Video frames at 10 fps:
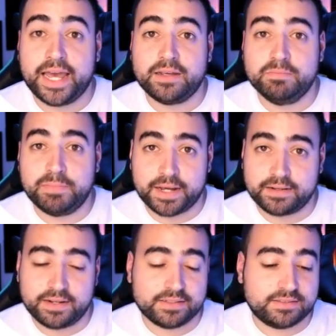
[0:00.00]
a
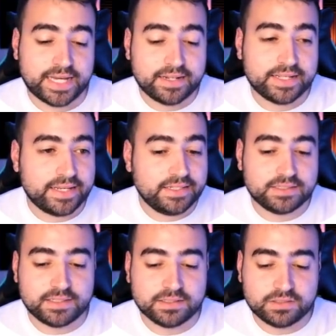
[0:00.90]
button and it's that
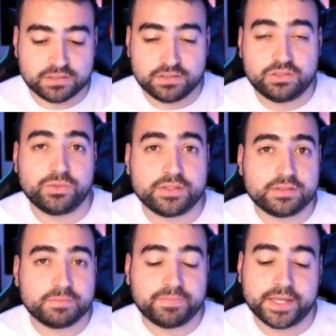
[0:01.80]
easy to do
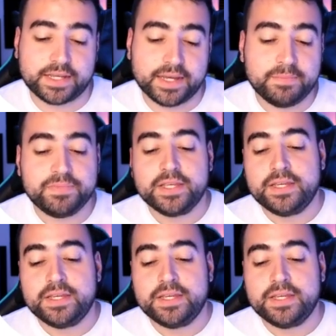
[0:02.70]
it, okay?